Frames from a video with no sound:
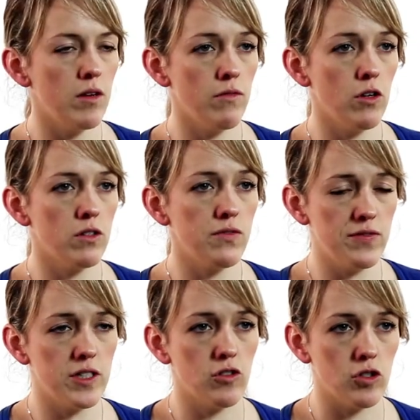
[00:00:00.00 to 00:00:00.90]
enrolled
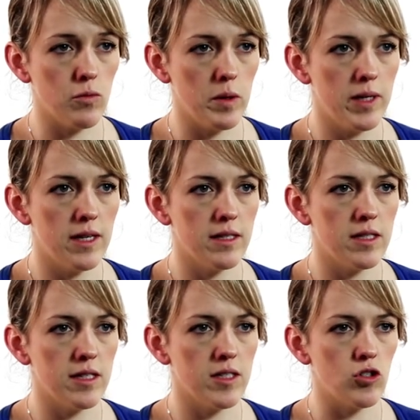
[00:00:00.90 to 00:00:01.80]
1,500 women
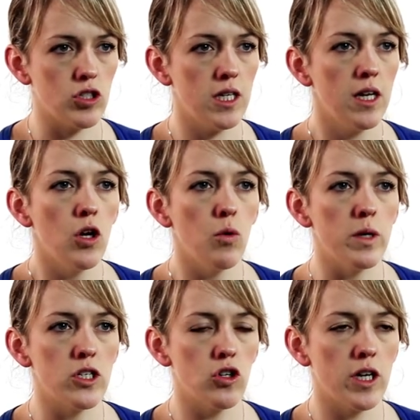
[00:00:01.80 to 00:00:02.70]
into this study. We
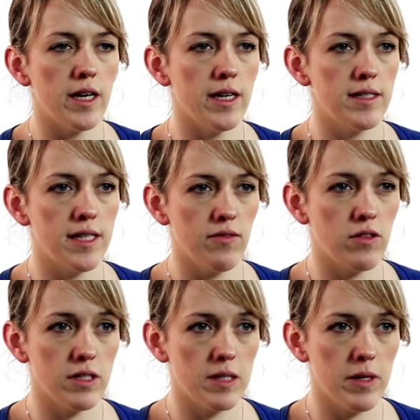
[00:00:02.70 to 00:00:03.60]
took a
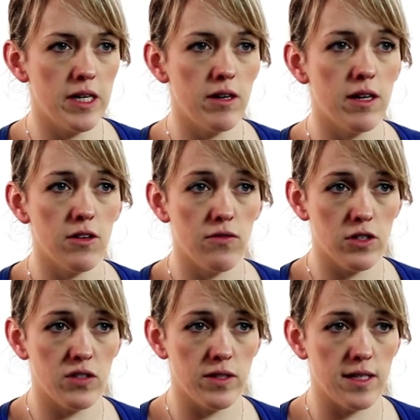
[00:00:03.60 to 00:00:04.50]
cervical smear at their
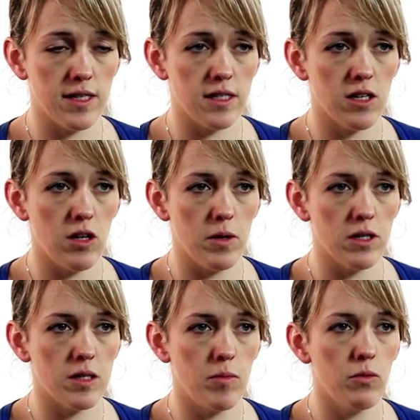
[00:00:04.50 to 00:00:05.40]
first visit into
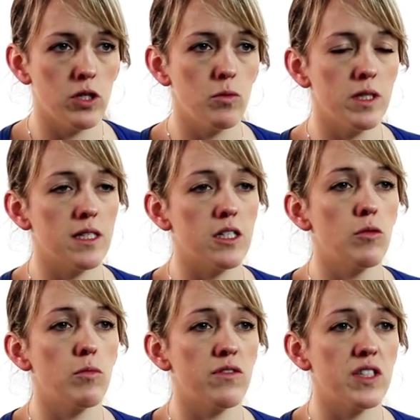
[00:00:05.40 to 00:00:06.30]
colposcopy, which we did a
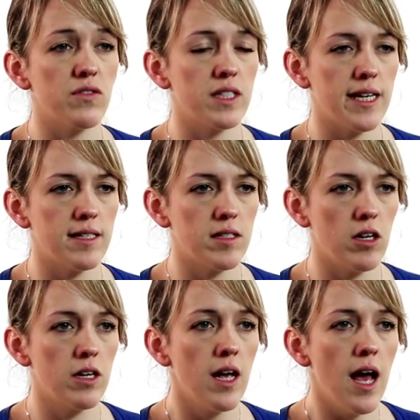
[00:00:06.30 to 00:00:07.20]
number of different tests
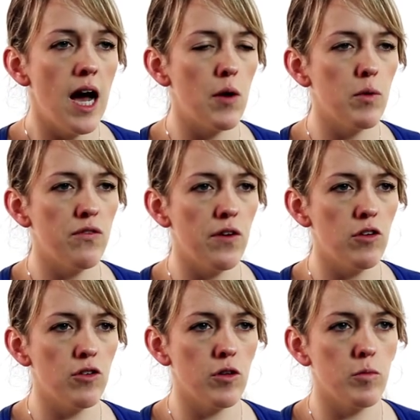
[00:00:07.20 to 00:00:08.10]
on, and we
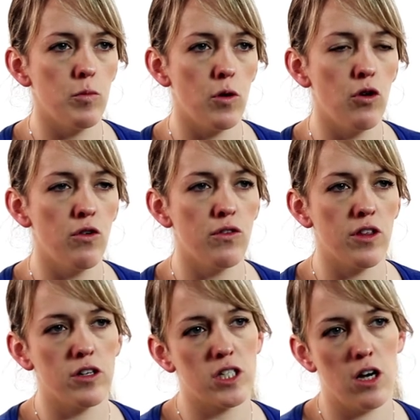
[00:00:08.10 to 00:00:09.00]
followed them up over
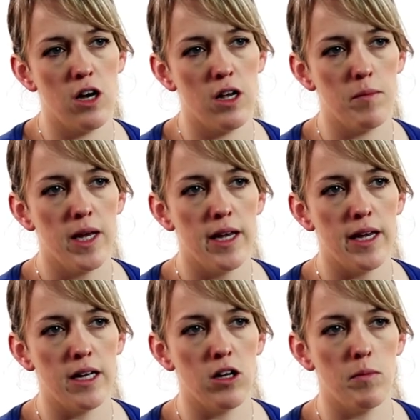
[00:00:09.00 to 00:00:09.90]
their time
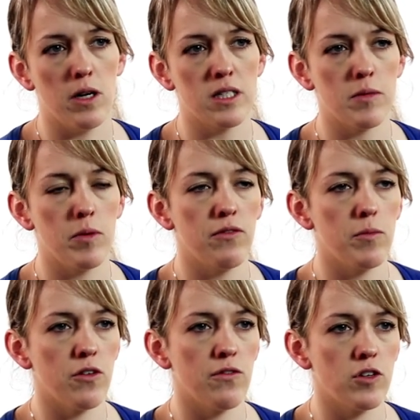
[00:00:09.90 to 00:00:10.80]
in colposcopy from
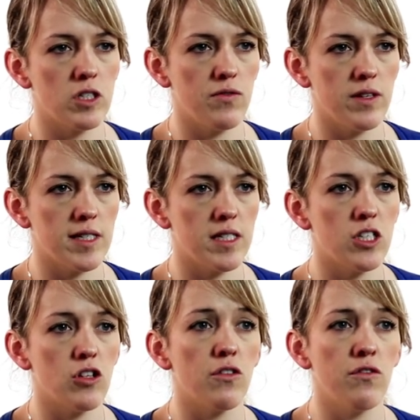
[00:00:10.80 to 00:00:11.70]
their first visit
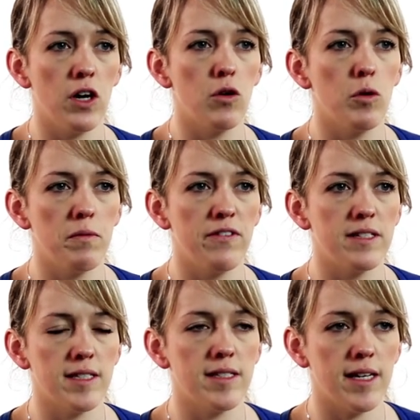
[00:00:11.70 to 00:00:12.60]
to their follow-up
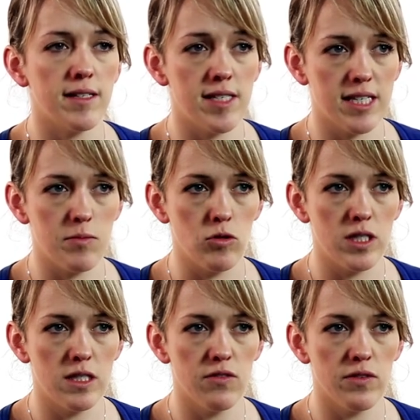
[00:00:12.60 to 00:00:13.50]
visits at 6 month
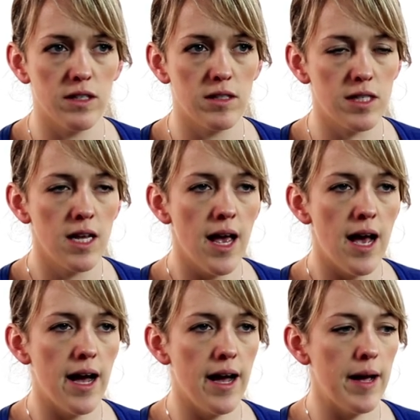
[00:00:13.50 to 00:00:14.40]
intervals.
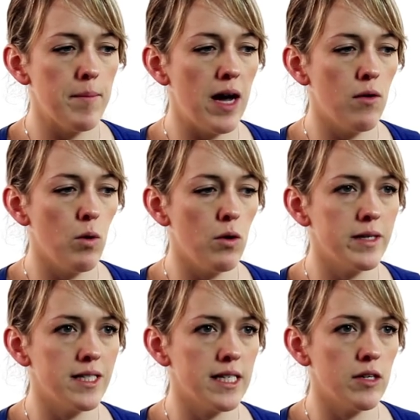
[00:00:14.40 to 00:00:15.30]
And what we
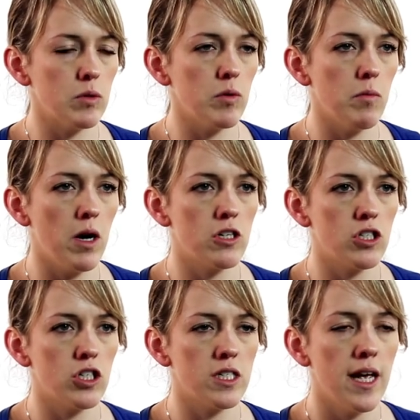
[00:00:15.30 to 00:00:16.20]
did here is we
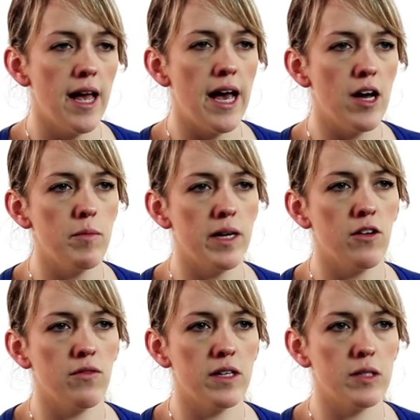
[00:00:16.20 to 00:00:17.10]
monitored how many
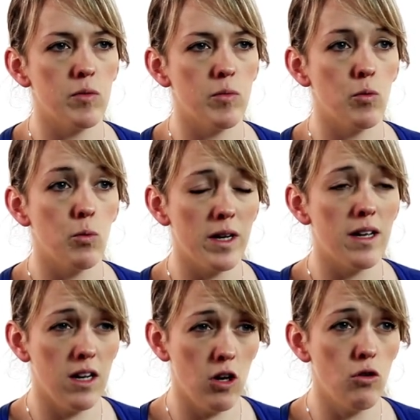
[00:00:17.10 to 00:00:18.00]
of these women with
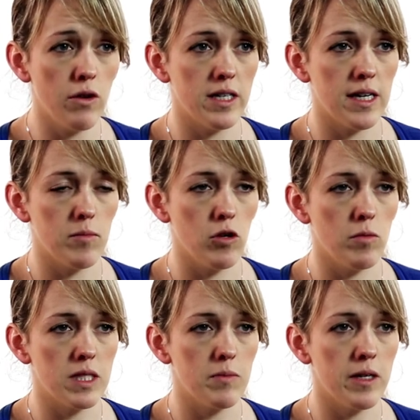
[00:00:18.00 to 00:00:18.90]
a low-grade
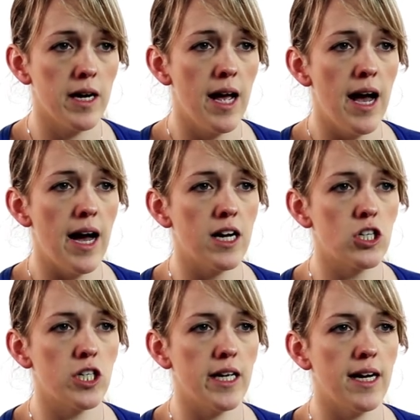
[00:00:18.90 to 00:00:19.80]
abnormal smear
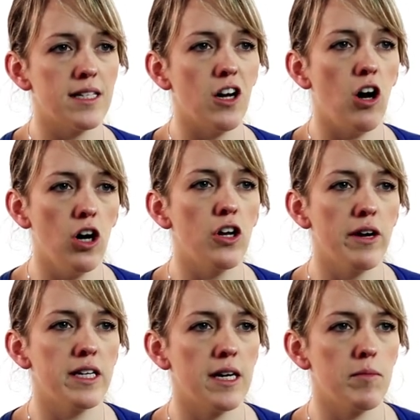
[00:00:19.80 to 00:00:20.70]
actually had a
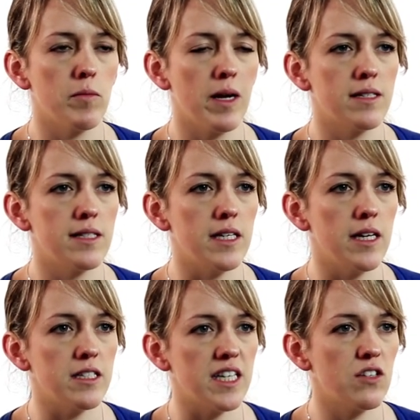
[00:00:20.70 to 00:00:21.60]
high-grade abnormality
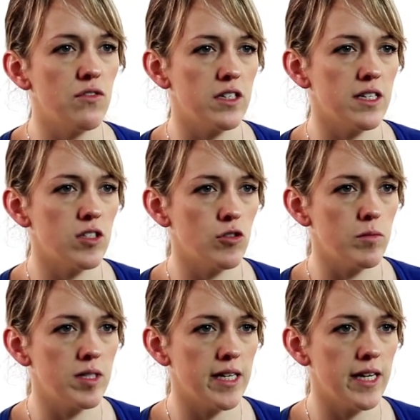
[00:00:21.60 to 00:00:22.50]
identified at some
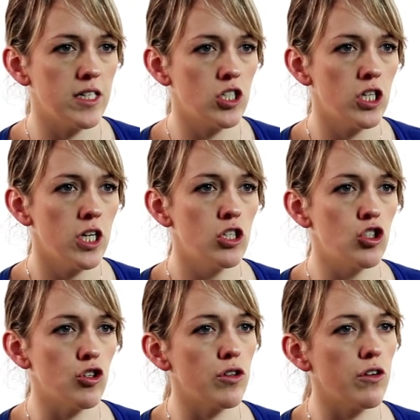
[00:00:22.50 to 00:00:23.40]
stage
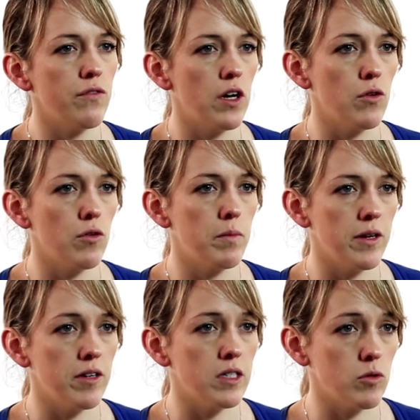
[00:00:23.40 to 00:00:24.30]
during their follow-up
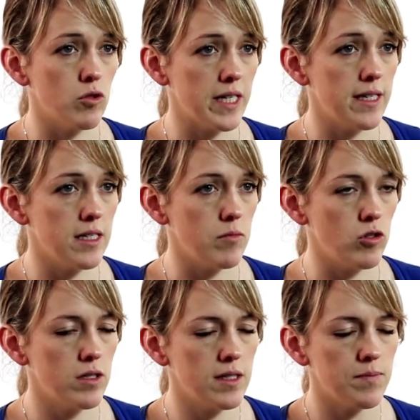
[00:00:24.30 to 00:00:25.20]
period, which was 18
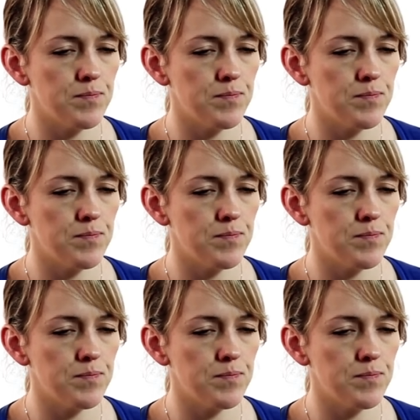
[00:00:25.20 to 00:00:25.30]
months.